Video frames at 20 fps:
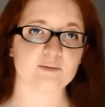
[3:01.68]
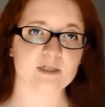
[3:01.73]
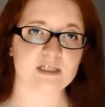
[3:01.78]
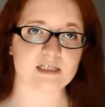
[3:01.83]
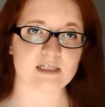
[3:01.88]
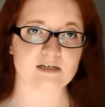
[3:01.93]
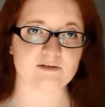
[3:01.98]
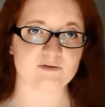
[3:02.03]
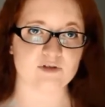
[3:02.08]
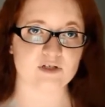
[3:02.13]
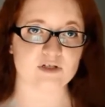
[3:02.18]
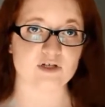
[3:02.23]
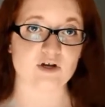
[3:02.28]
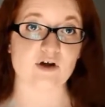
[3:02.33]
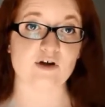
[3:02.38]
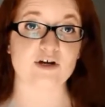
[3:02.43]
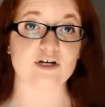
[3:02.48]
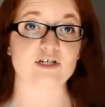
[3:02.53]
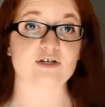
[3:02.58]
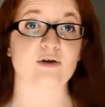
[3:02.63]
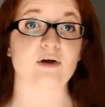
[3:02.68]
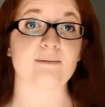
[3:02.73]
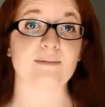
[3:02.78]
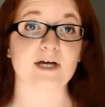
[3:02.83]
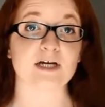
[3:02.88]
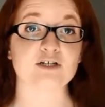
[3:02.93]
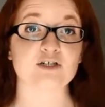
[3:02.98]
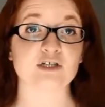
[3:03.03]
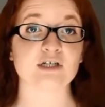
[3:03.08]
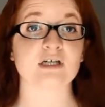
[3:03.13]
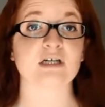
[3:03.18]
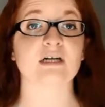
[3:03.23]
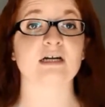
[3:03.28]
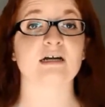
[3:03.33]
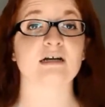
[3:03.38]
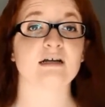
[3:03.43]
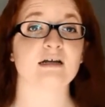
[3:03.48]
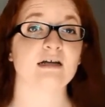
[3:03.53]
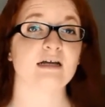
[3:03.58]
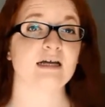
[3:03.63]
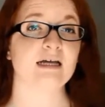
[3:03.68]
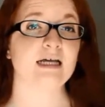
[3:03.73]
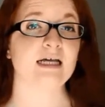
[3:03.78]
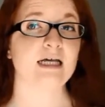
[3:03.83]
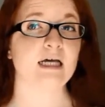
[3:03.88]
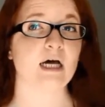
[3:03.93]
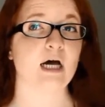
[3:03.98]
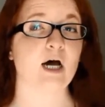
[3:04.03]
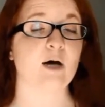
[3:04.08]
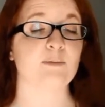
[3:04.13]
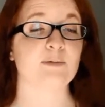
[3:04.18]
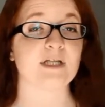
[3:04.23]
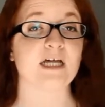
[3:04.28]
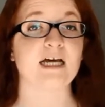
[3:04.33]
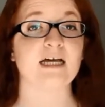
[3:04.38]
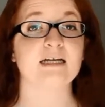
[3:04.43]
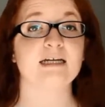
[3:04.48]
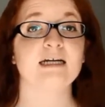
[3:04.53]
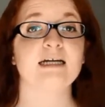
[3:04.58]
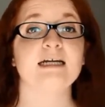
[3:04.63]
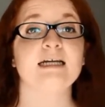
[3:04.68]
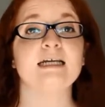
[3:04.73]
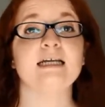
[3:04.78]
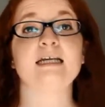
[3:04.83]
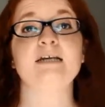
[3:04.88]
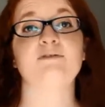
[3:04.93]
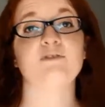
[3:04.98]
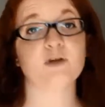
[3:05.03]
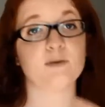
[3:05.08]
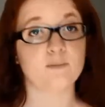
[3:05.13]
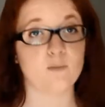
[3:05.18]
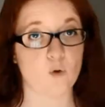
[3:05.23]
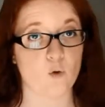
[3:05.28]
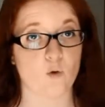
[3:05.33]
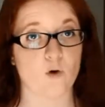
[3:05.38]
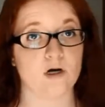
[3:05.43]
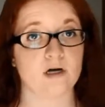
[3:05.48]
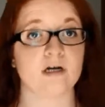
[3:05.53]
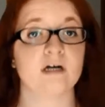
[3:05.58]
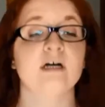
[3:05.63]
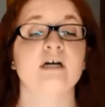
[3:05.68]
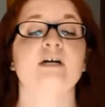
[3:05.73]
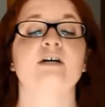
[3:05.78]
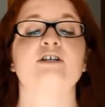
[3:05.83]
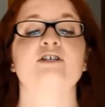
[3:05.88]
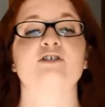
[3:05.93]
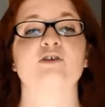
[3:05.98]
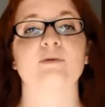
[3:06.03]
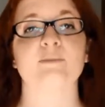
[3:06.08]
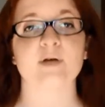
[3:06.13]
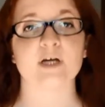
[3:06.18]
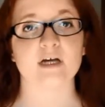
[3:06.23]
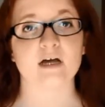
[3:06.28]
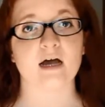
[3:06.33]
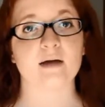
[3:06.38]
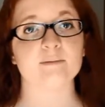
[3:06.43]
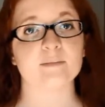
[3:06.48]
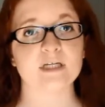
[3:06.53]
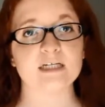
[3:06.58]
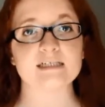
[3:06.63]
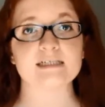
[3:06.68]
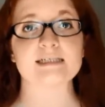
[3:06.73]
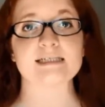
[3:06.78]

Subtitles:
be safe than sorry, so I'm actually gonna up that even more. So I'm gonna